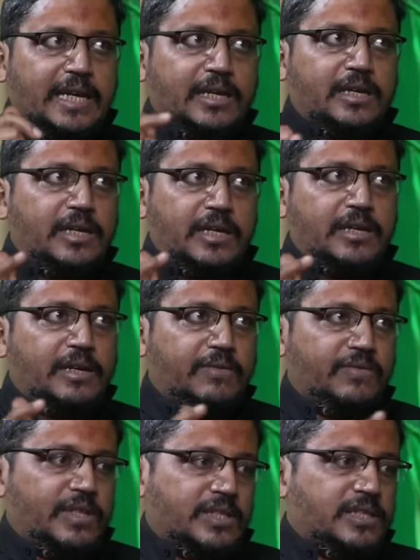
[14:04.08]
and greed,
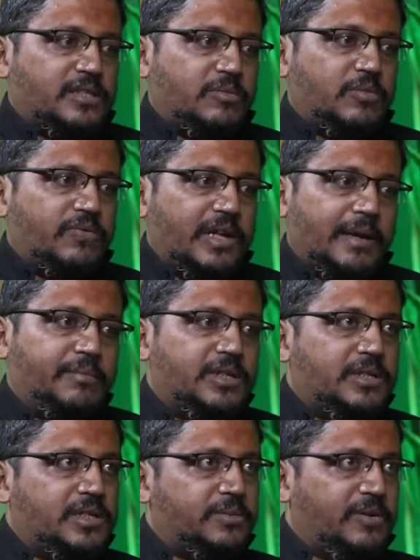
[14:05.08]
if this is removed,
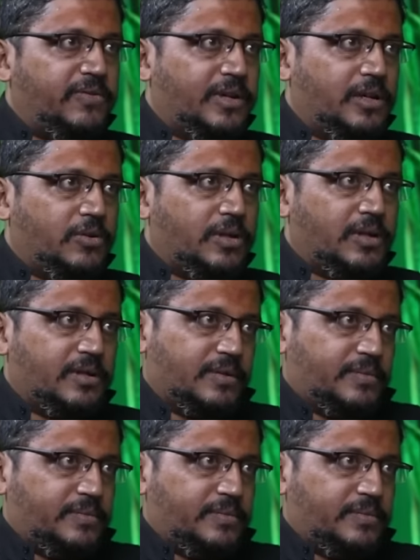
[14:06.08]
ambition is perfectly okay.